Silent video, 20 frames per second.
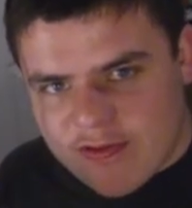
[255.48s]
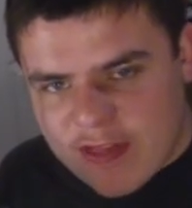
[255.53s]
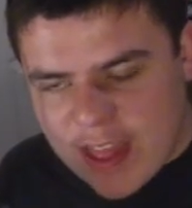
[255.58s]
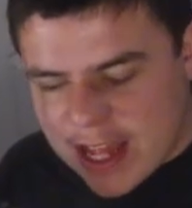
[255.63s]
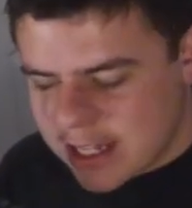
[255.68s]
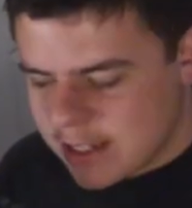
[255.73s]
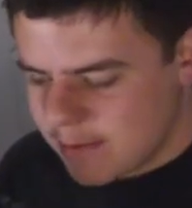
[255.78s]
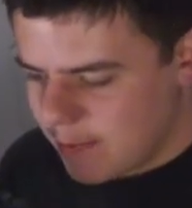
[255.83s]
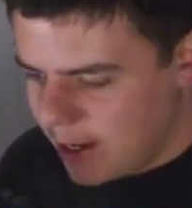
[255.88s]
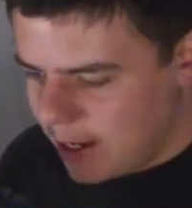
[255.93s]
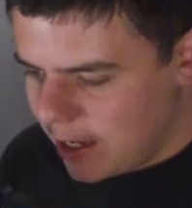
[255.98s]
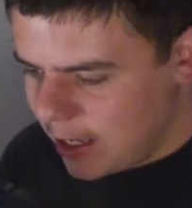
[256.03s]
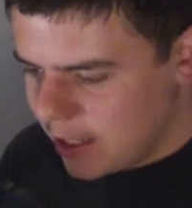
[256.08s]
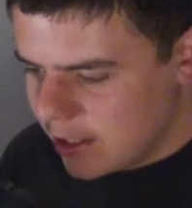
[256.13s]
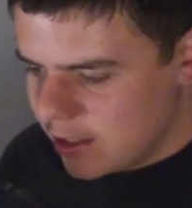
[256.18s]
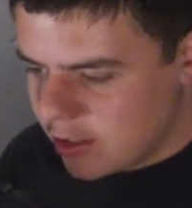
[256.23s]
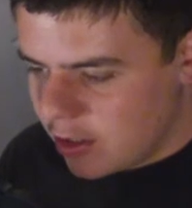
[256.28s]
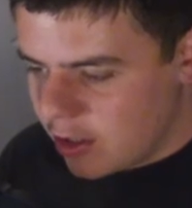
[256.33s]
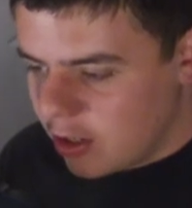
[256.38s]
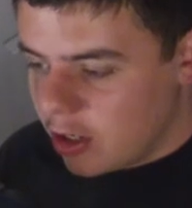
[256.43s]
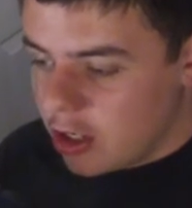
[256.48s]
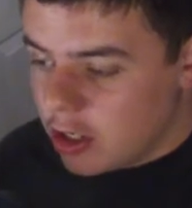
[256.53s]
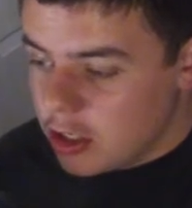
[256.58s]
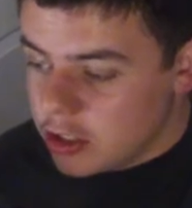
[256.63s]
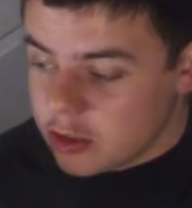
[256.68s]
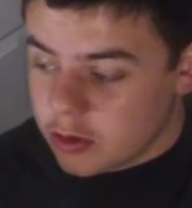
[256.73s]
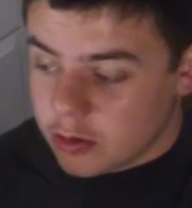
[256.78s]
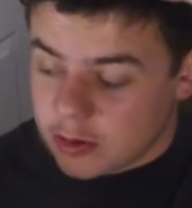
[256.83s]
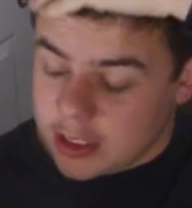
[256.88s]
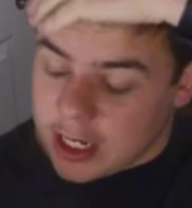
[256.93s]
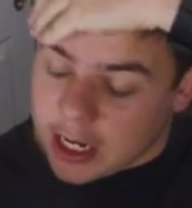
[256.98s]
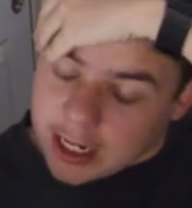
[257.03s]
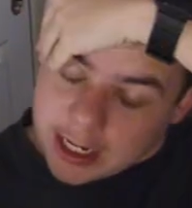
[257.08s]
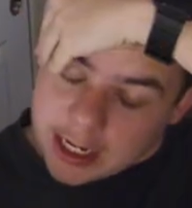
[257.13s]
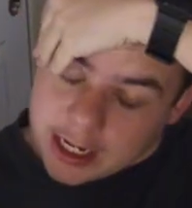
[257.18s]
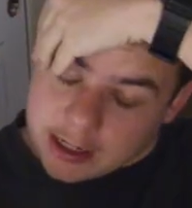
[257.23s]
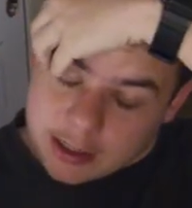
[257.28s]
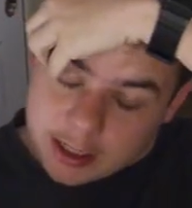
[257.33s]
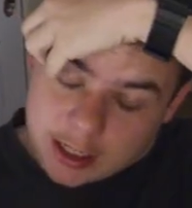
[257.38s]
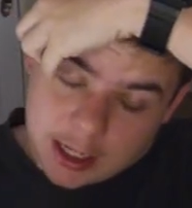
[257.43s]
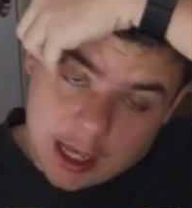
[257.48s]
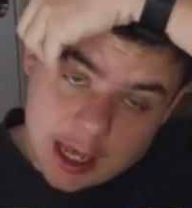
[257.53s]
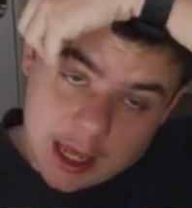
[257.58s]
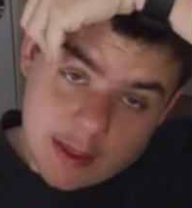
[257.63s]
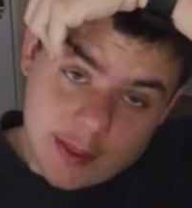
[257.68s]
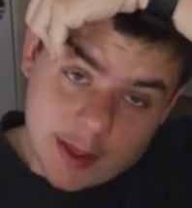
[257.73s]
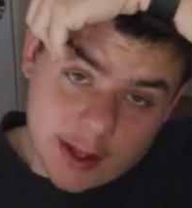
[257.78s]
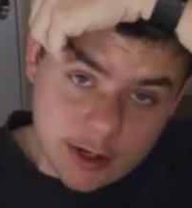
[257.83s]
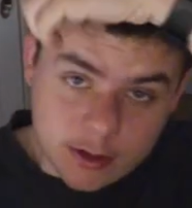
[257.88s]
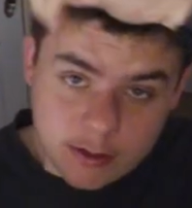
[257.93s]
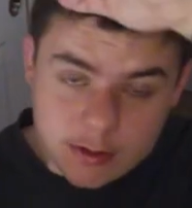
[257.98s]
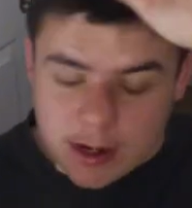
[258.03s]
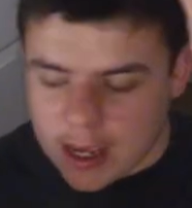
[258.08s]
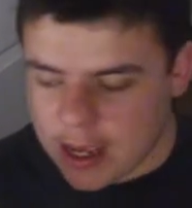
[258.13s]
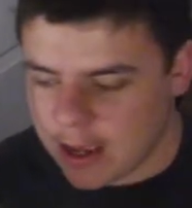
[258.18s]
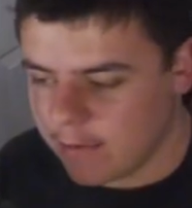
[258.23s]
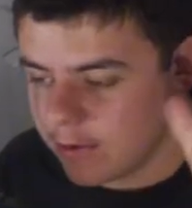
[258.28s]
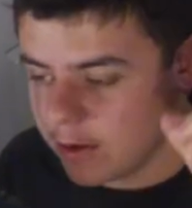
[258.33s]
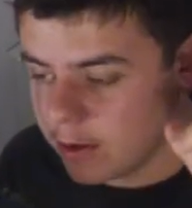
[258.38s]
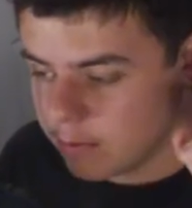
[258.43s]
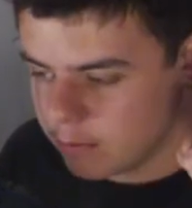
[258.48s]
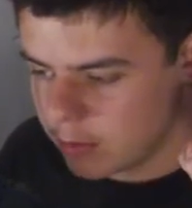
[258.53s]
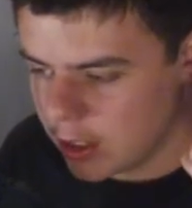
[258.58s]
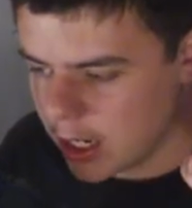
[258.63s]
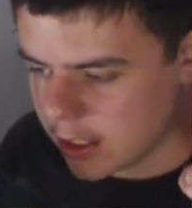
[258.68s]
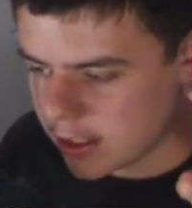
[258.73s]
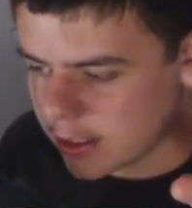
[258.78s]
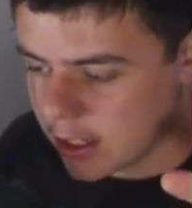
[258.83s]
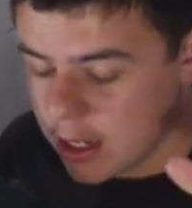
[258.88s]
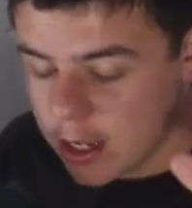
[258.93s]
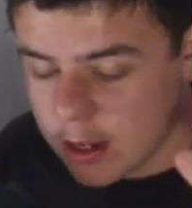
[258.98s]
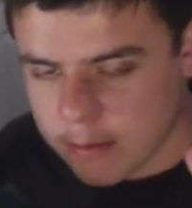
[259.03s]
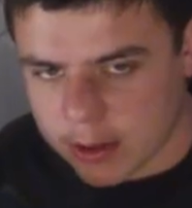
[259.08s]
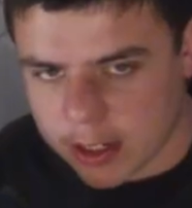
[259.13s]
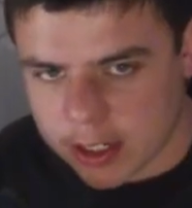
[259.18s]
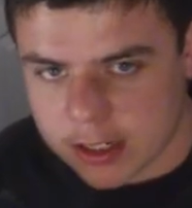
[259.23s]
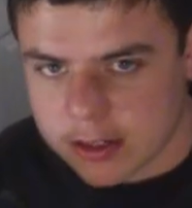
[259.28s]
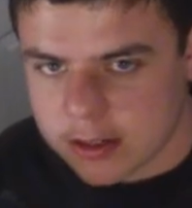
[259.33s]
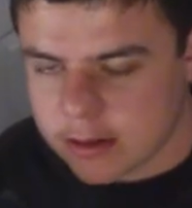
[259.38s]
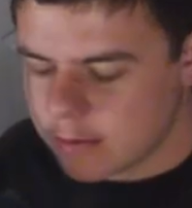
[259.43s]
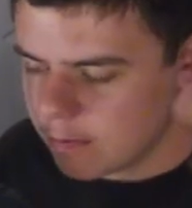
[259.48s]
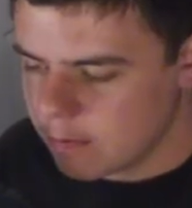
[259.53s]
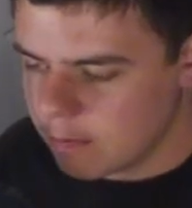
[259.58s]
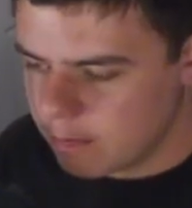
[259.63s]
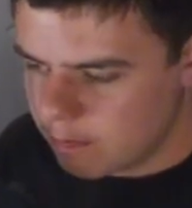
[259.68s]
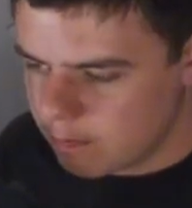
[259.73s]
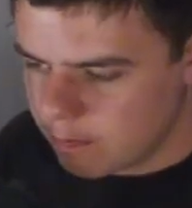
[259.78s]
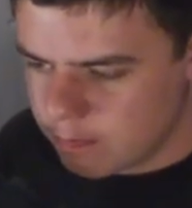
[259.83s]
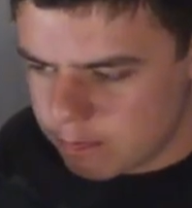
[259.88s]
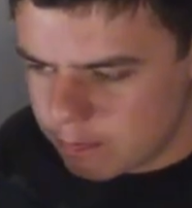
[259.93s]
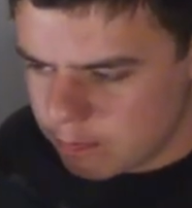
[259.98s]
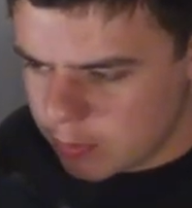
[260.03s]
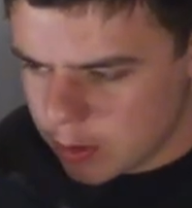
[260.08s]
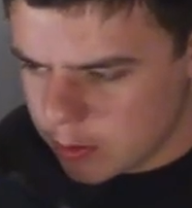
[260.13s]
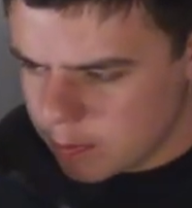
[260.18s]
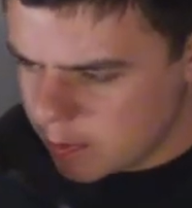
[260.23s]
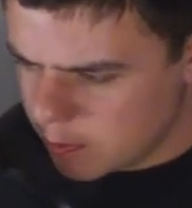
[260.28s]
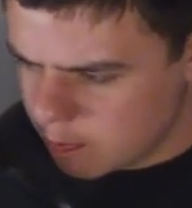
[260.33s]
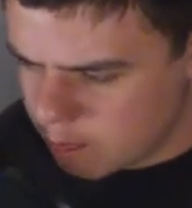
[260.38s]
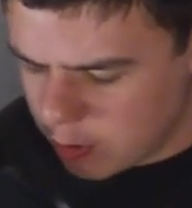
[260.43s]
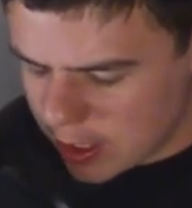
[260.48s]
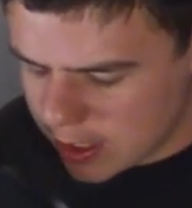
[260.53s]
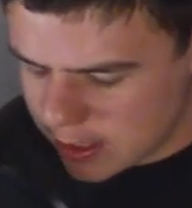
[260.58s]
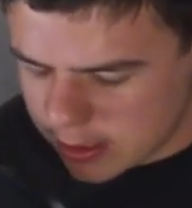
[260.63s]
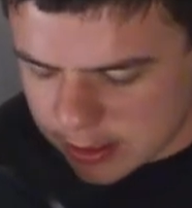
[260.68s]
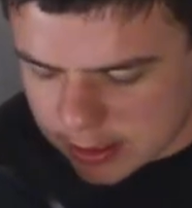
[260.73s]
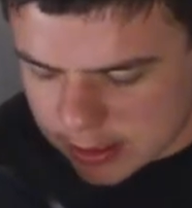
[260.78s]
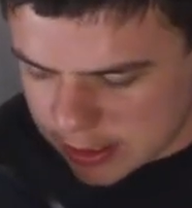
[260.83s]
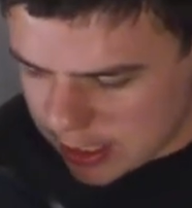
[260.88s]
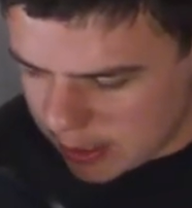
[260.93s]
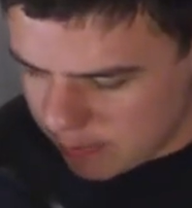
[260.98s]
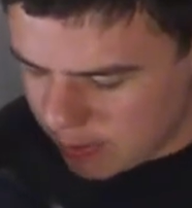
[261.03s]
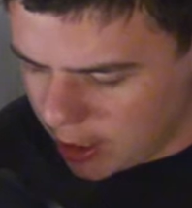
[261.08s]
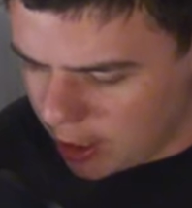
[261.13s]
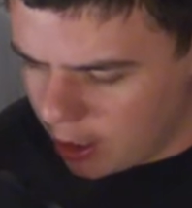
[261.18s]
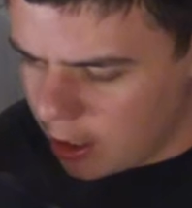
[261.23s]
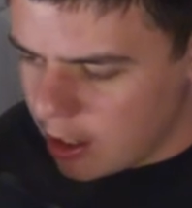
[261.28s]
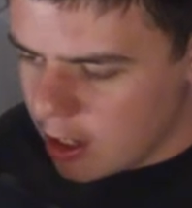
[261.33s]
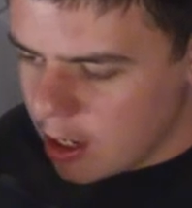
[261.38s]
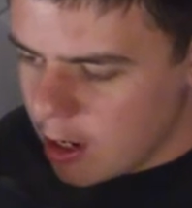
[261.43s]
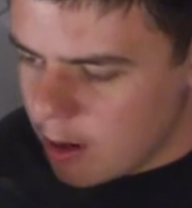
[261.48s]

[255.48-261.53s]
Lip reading: That's my answer. So technically, they do have breasts, but boobs, breasts, same thing.